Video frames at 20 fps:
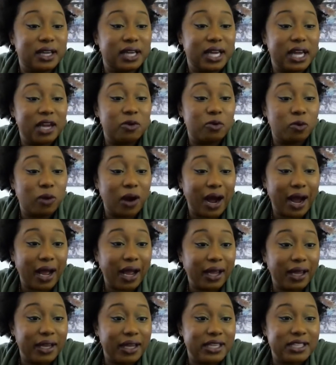And
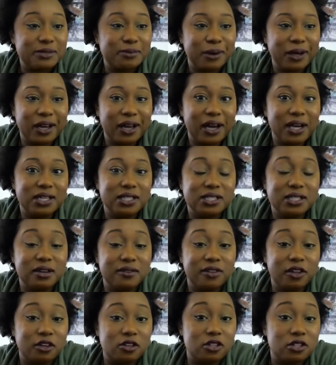why? It's because of
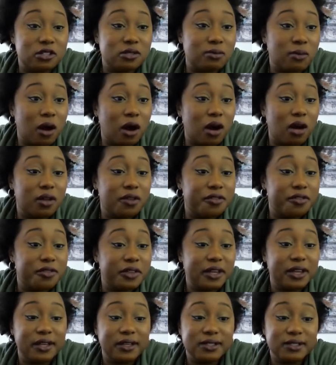those small
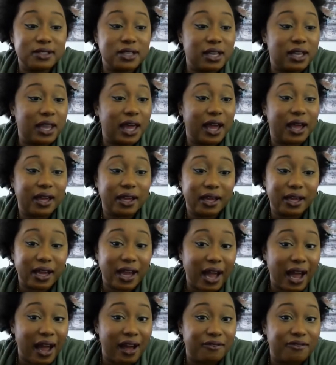things like
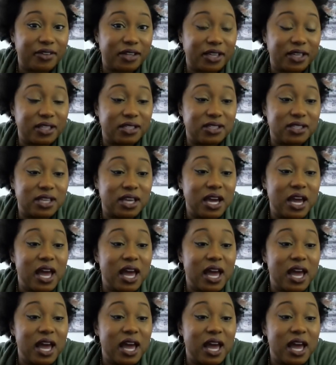confidence.